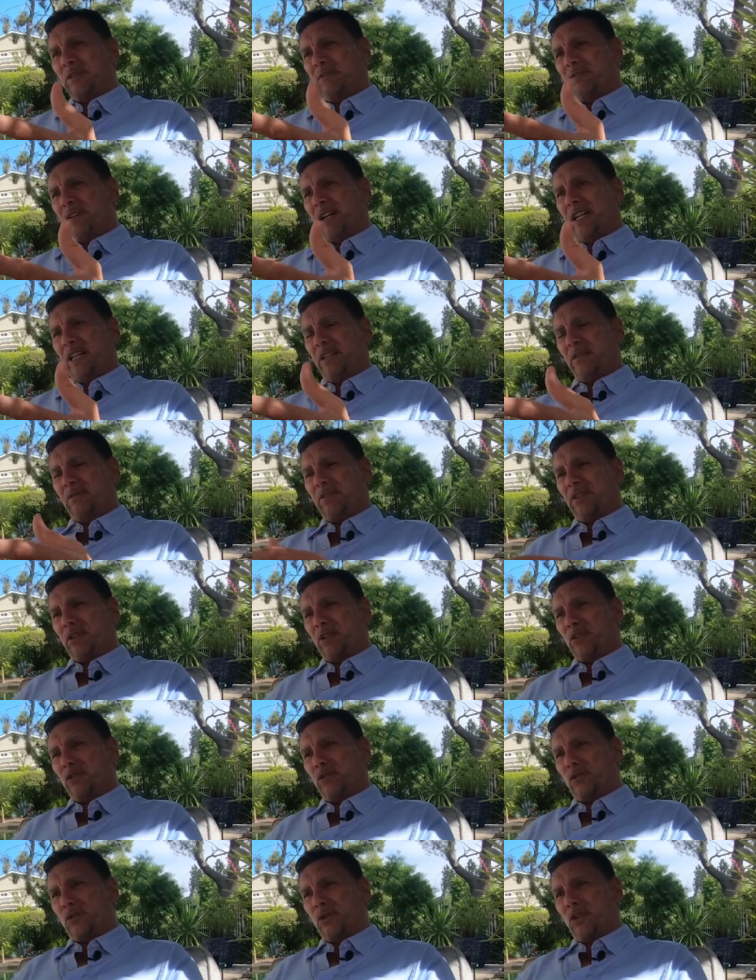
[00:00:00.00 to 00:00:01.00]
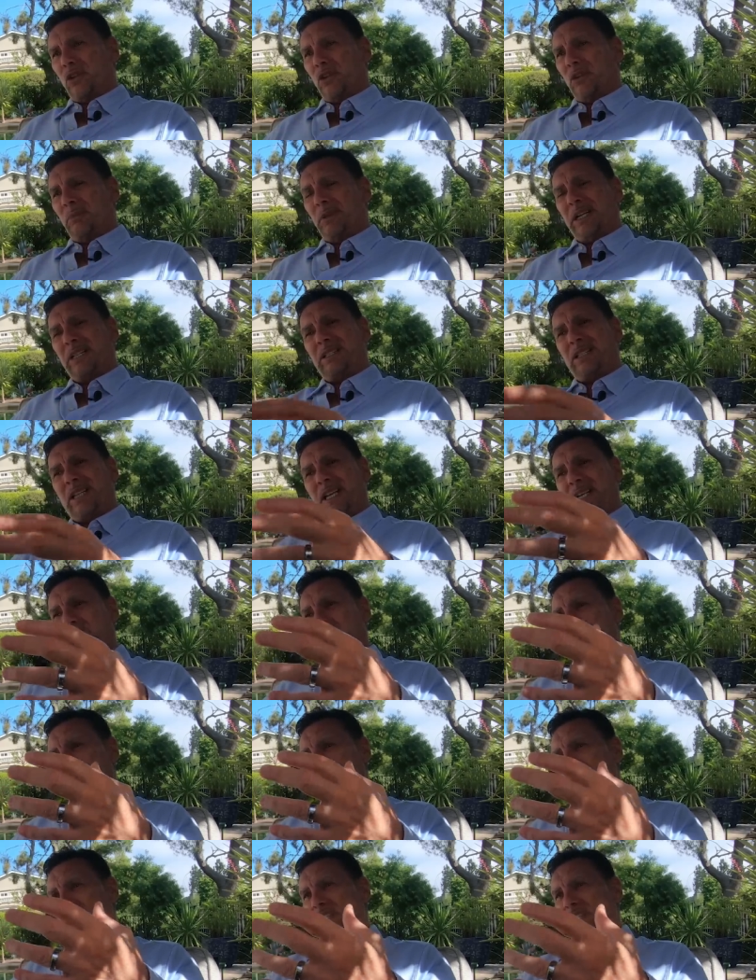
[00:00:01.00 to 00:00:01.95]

fighting for control. My dad was